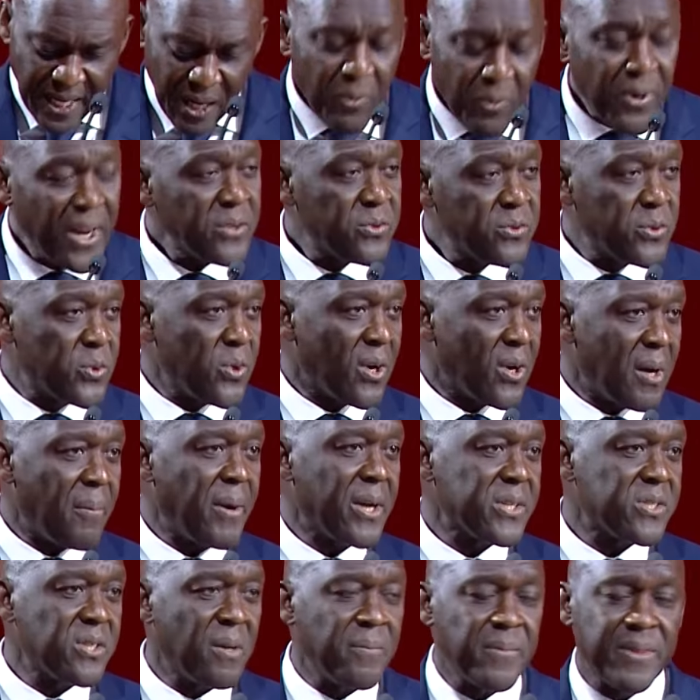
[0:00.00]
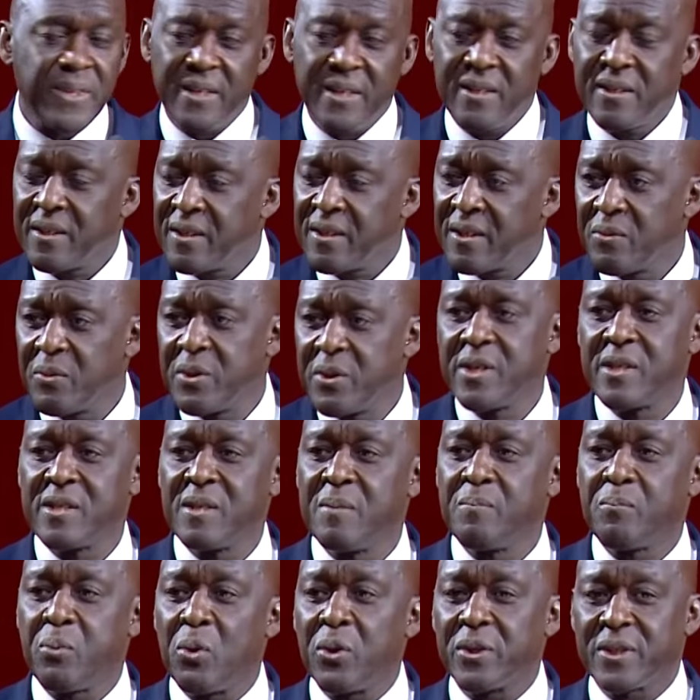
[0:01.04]
I would like to talk about something which
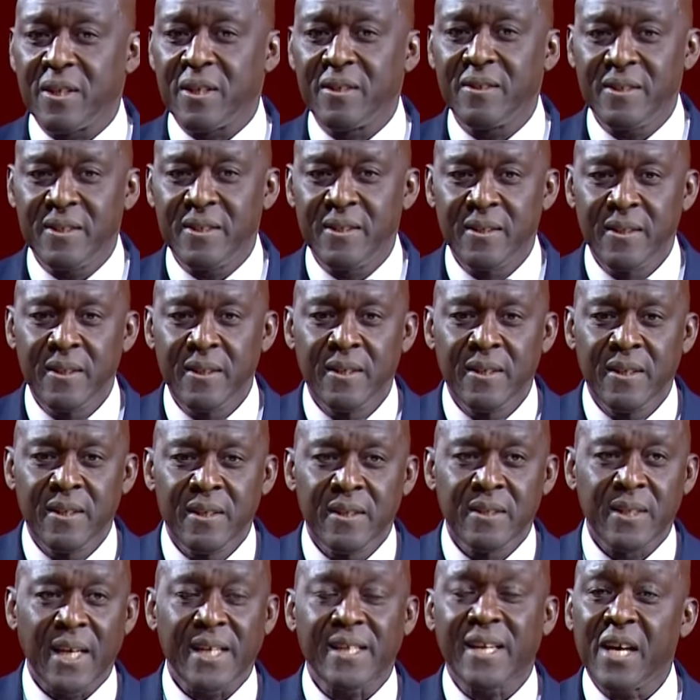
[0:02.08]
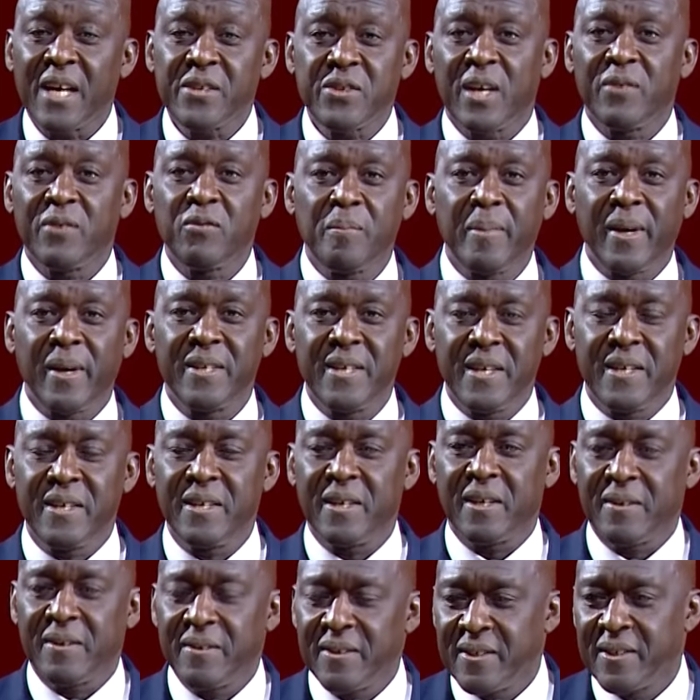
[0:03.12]
is important that gathers everybody
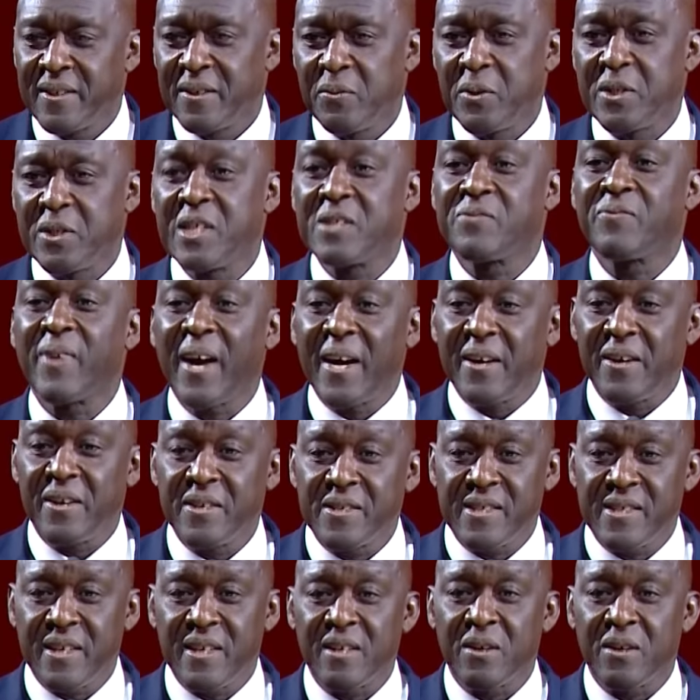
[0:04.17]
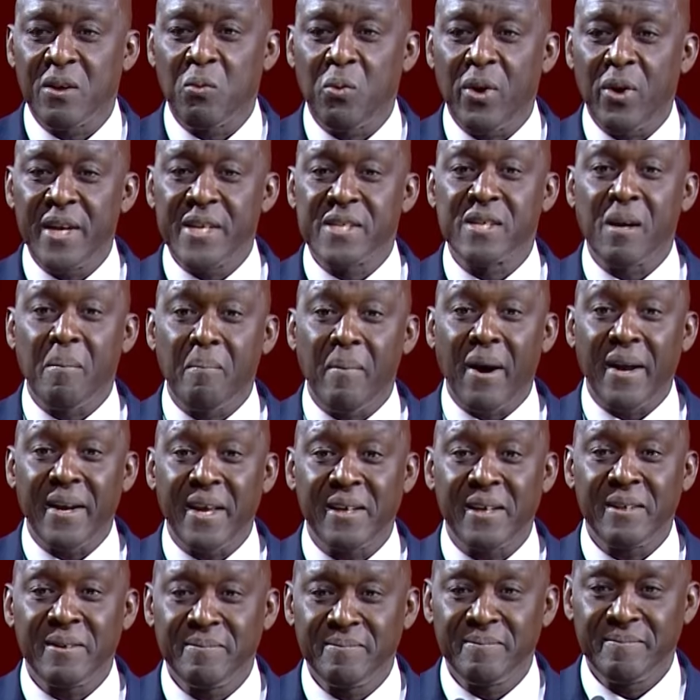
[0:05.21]
here, which is financing. Where is the
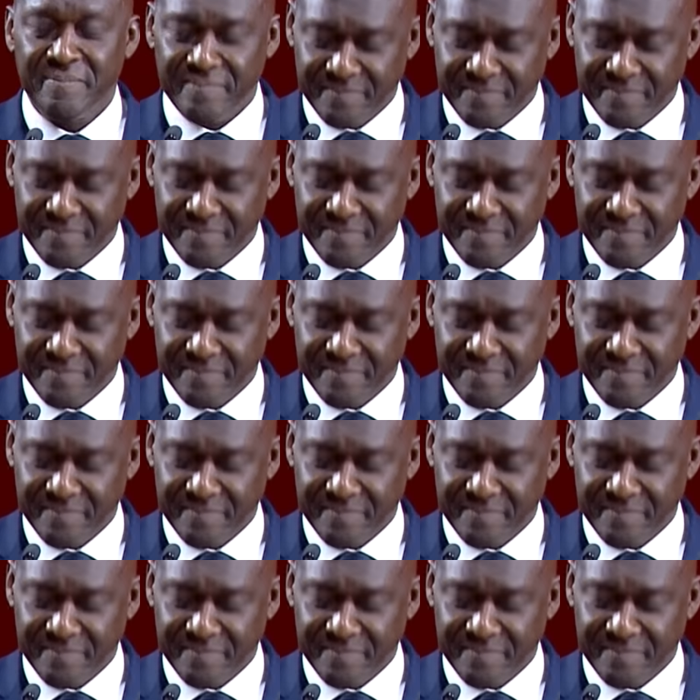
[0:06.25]
money?